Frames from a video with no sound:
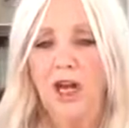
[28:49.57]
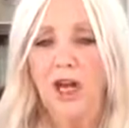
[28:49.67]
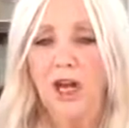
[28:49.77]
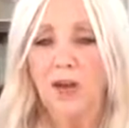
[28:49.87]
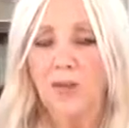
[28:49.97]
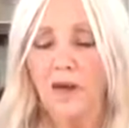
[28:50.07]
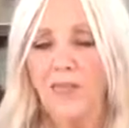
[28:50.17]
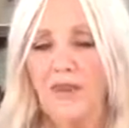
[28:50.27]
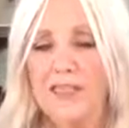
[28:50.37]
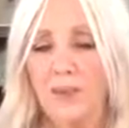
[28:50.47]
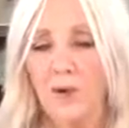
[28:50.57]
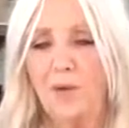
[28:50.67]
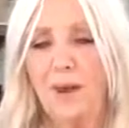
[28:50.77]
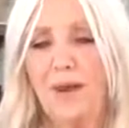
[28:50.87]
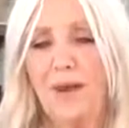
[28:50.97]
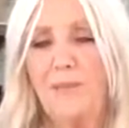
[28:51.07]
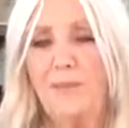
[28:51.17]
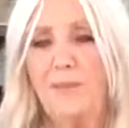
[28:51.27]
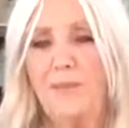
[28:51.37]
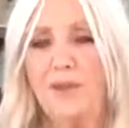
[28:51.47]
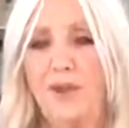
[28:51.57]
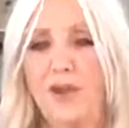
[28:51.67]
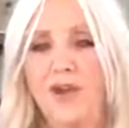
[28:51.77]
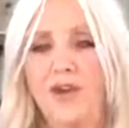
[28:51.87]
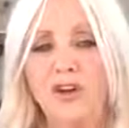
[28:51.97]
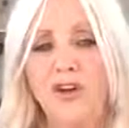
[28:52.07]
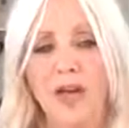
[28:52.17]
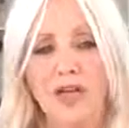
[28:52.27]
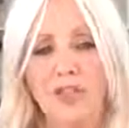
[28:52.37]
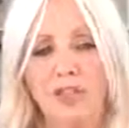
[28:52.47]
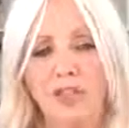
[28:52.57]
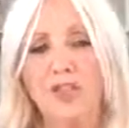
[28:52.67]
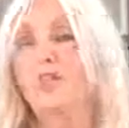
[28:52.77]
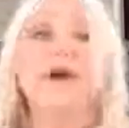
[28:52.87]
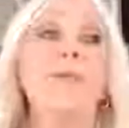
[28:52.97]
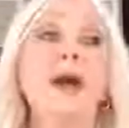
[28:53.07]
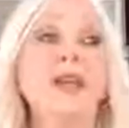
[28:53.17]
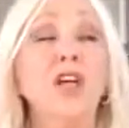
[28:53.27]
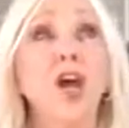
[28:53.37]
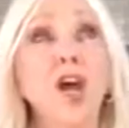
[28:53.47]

On Facebook, Per Newton asked, what's a rampage?